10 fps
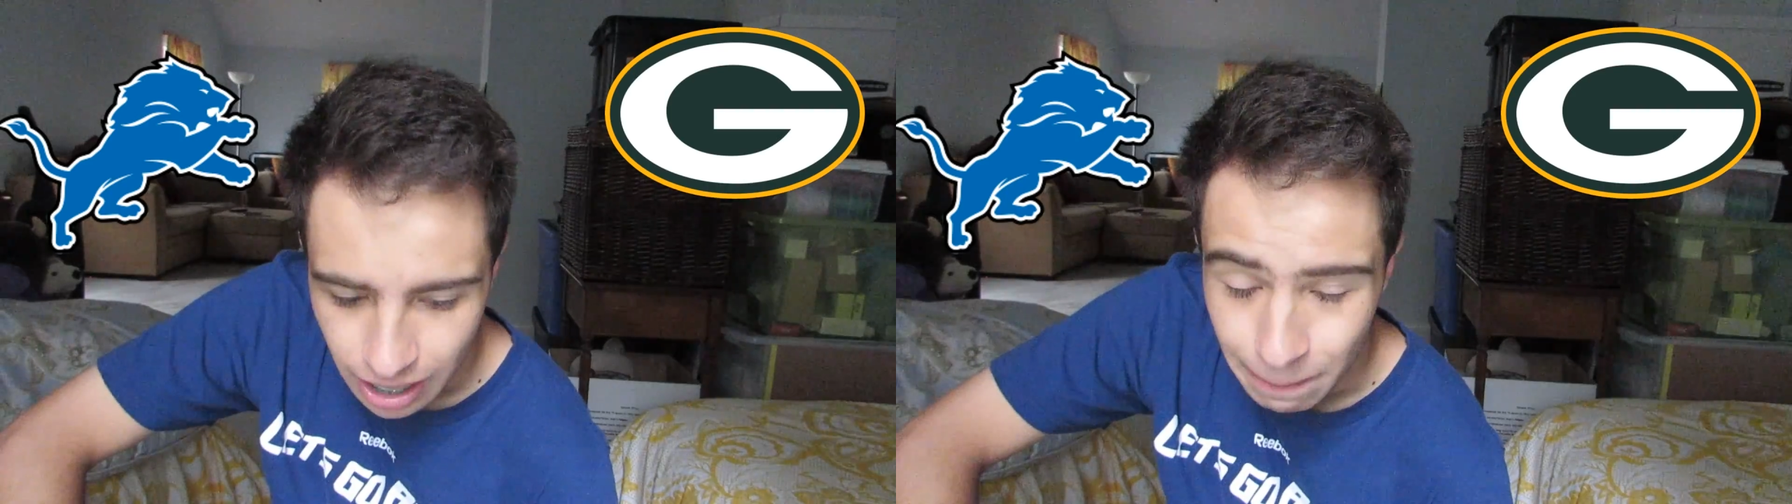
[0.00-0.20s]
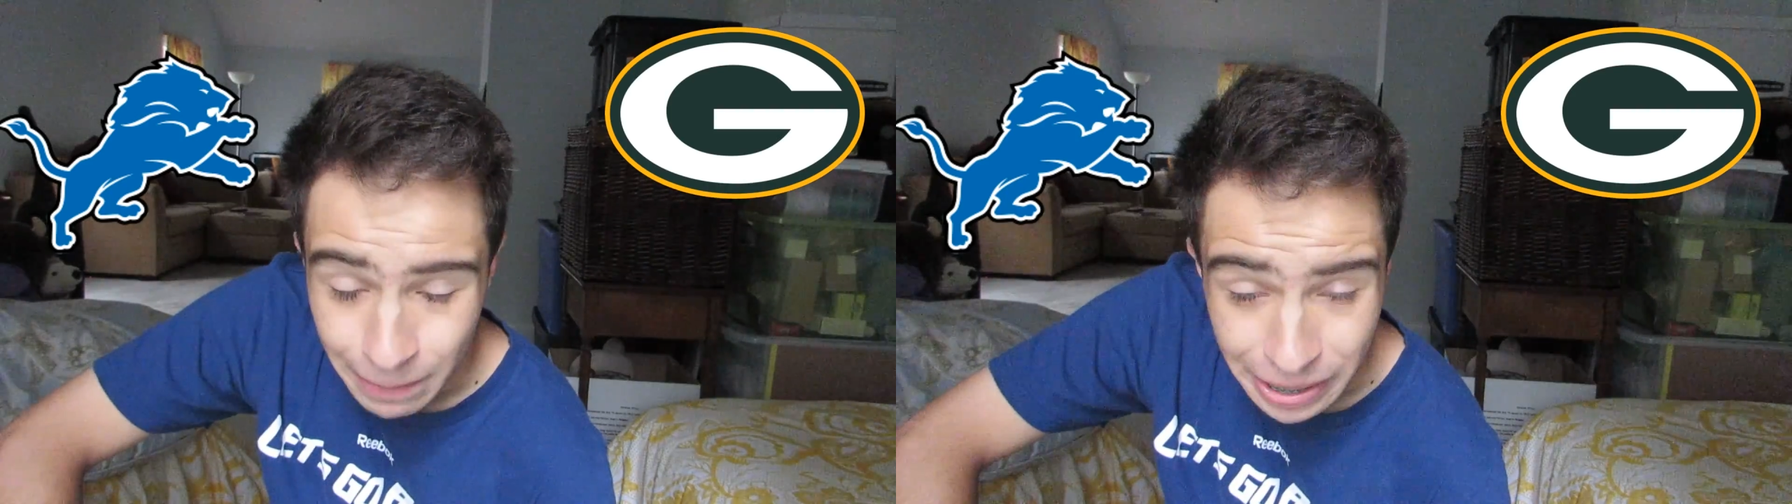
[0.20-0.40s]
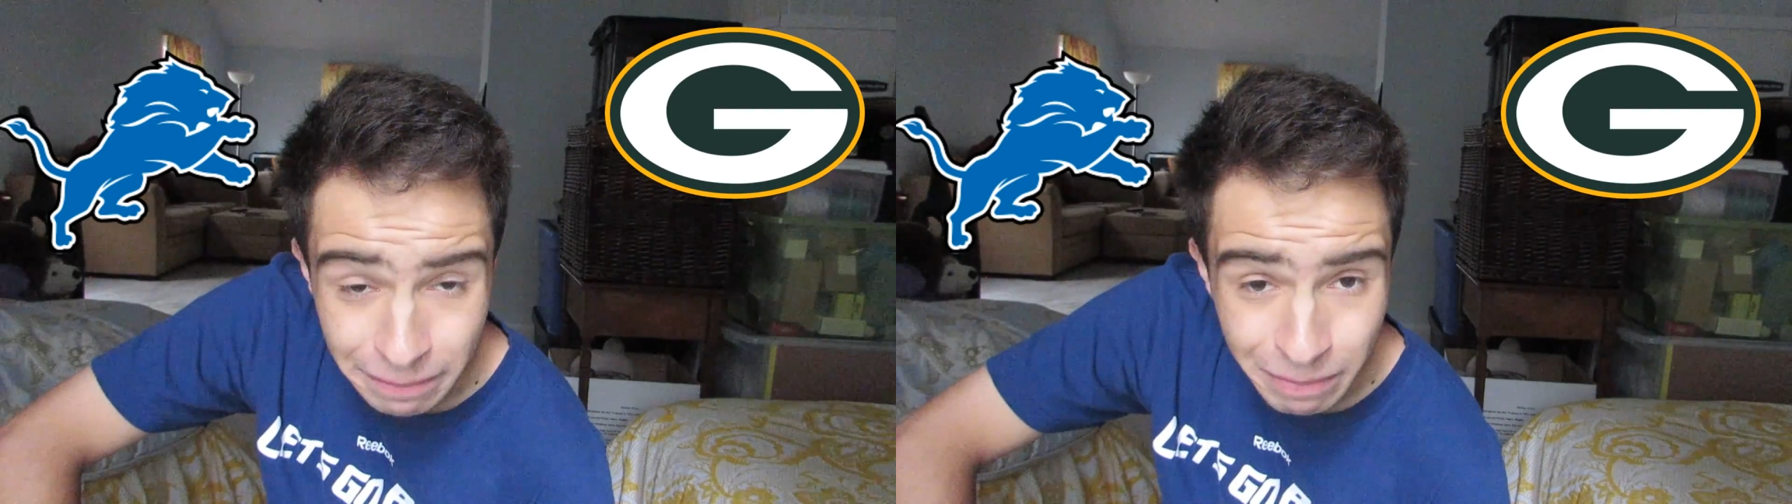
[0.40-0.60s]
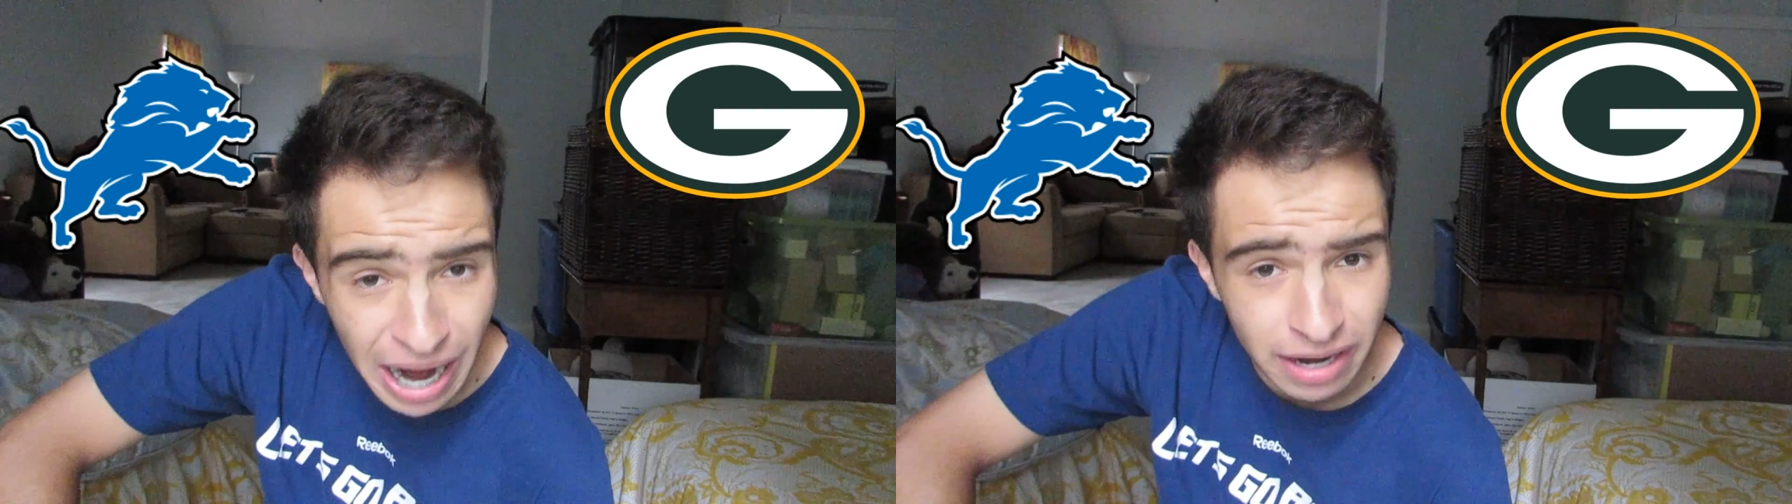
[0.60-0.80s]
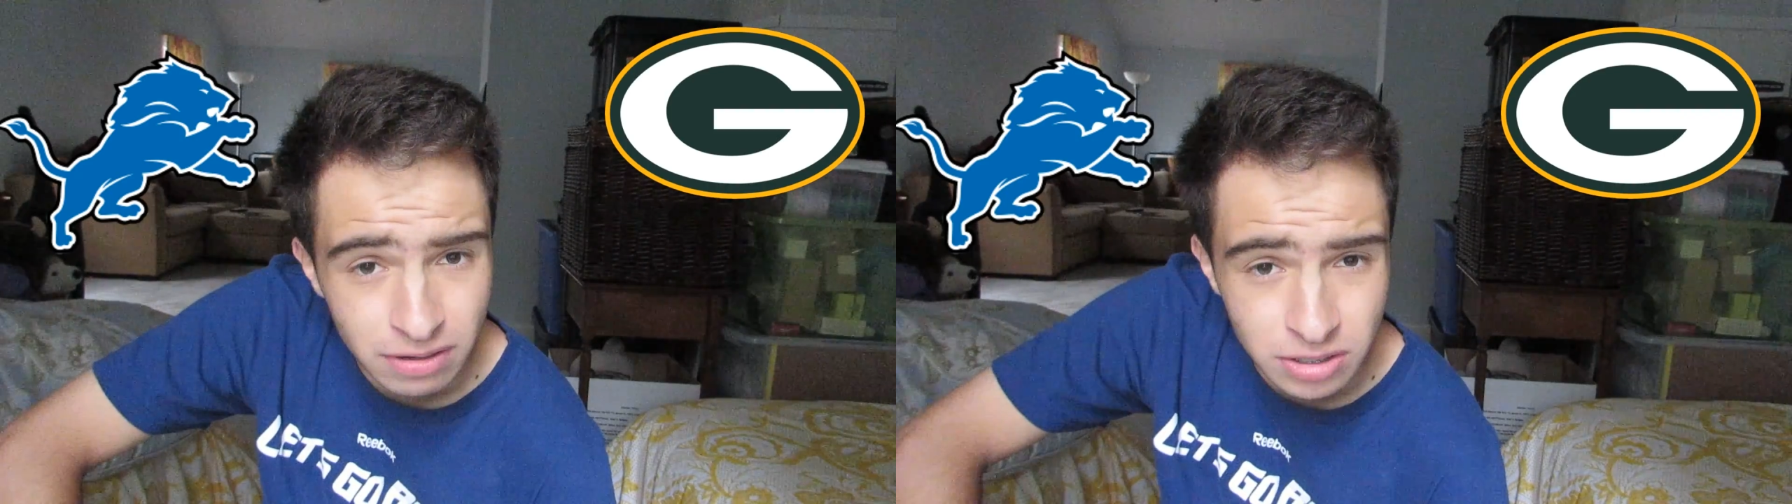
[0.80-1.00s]
I'm picking
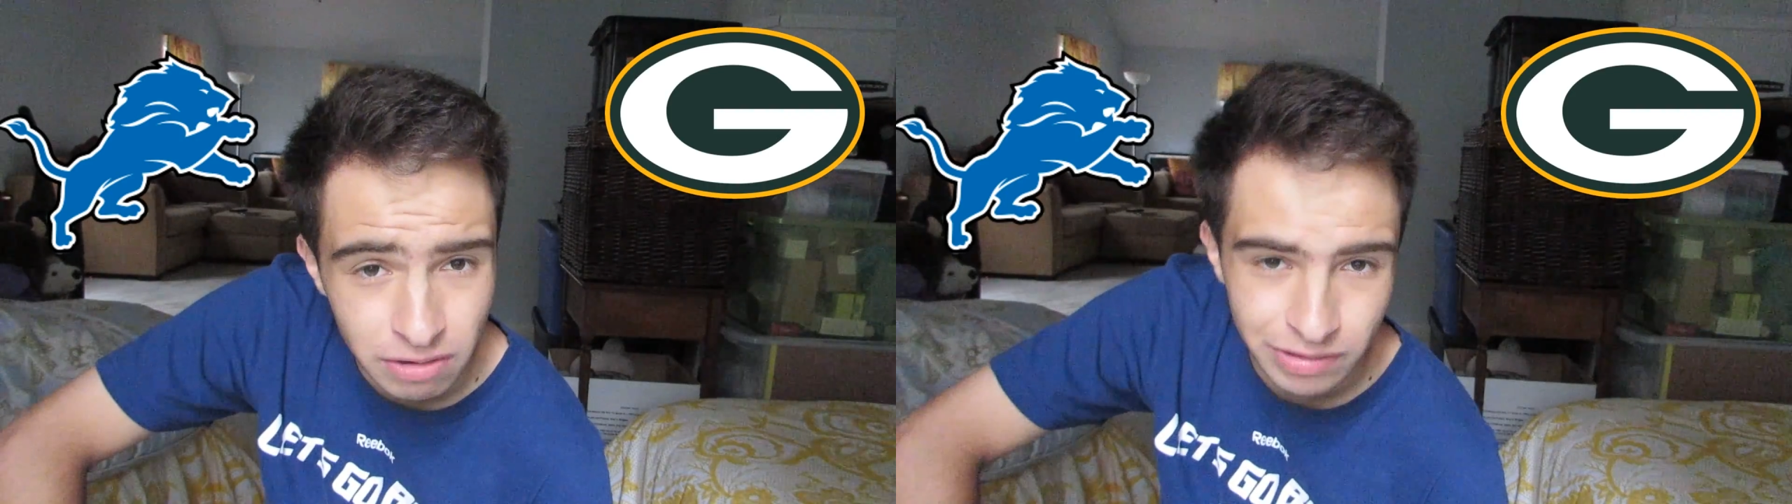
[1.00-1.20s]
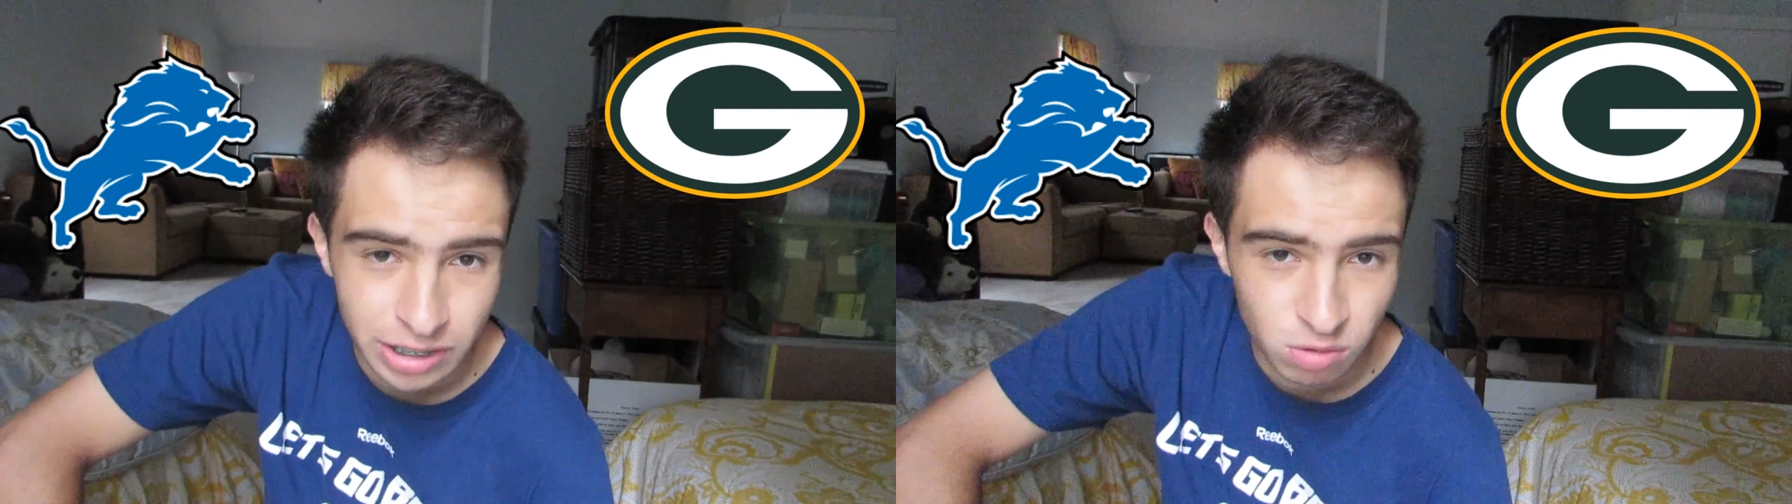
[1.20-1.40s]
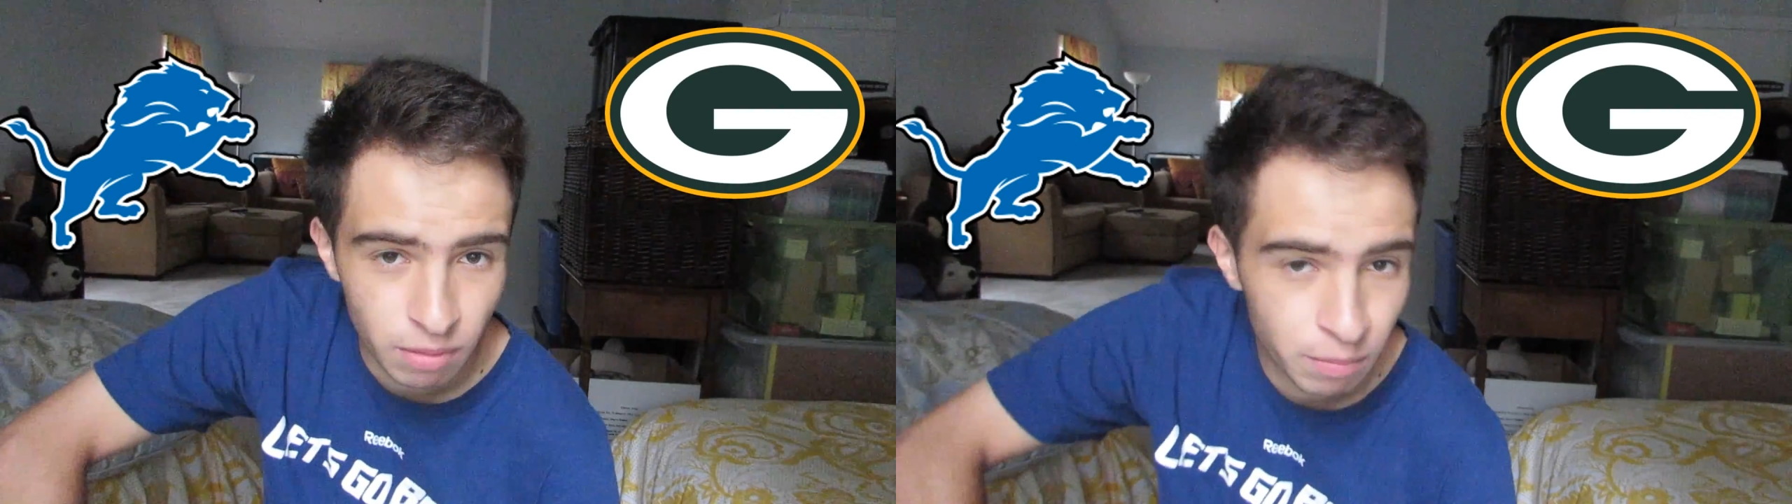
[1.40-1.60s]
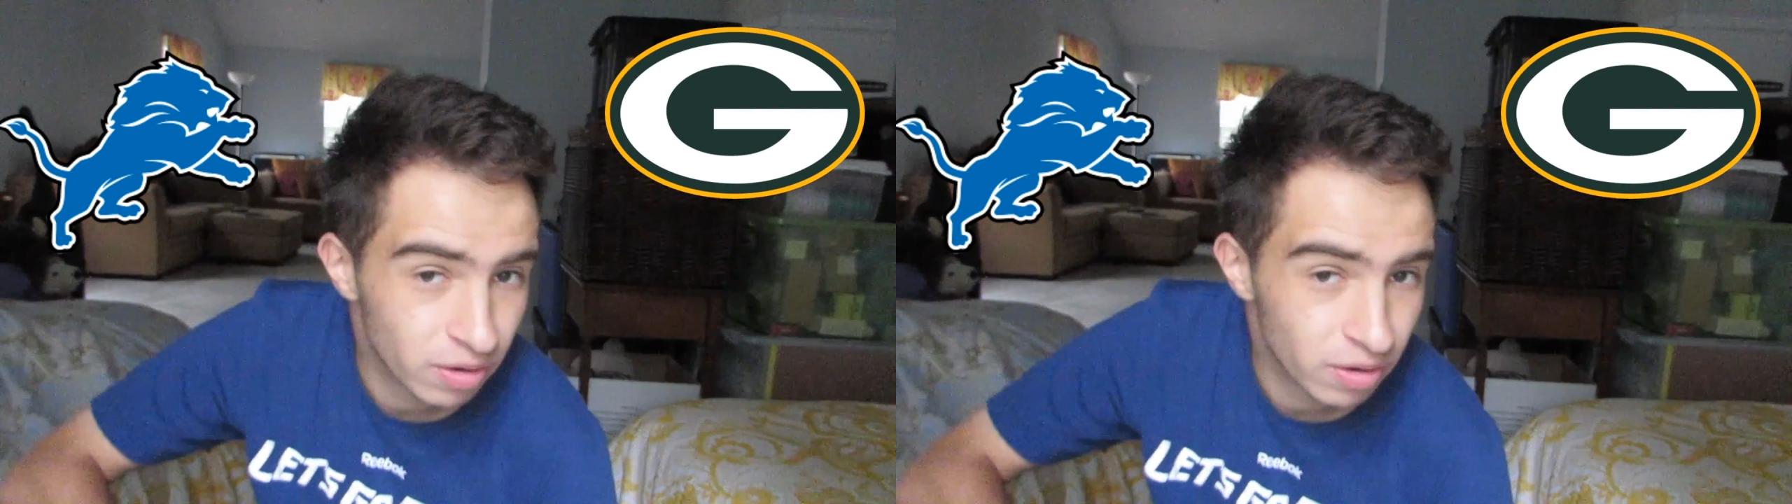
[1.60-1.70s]
Packers over this one,